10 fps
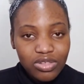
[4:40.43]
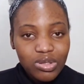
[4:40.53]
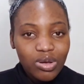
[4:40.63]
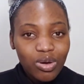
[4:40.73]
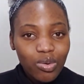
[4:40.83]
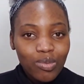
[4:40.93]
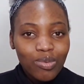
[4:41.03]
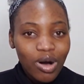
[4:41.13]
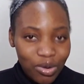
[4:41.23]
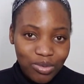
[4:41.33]
so
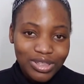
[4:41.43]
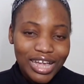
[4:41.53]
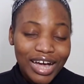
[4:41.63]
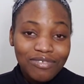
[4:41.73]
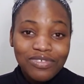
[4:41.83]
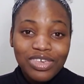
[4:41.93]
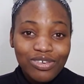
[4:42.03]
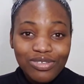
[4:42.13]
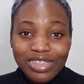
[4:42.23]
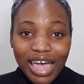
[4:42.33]
what could have
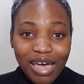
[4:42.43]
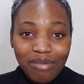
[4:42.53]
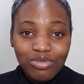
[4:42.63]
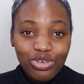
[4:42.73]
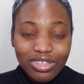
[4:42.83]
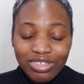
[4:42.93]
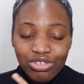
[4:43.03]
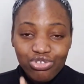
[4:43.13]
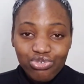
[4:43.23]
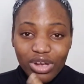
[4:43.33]
killed them just
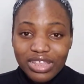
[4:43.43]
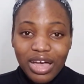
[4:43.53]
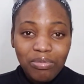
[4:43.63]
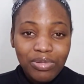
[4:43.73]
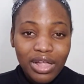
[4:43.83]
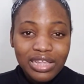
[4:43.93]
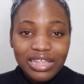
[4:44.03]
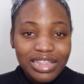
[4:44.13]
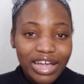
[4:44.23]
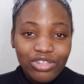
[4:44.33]
destroy their
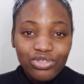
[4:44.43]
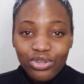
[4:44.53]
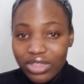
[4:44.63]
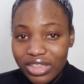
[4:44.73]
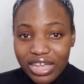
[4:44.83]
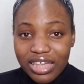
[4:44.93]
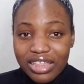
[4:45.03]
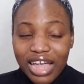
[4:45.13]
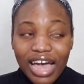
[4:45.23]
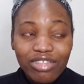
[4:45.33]
planet like
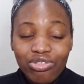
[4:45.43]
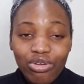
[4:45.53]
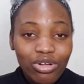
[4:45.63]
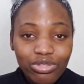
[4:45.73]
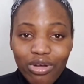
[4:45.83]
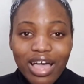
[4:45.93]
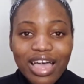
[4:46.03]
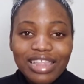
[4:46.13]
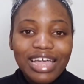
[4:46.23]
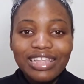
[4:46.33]
nothing i don't
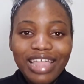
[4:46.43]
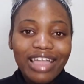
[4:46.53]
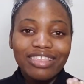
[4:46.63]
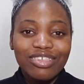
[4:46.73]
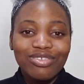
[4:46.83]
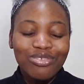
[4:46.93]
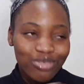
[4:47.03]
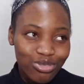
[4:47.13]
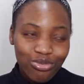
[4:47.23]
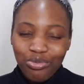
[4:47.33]
like that is
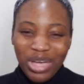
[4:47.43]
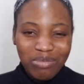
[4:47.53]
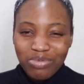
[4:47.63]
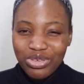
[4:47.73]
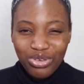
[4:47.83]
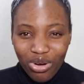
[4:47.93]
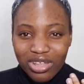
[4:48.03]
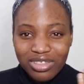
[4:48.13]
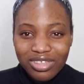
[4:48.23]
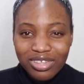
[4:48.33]
way
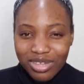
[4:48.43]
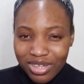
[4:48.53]
beyond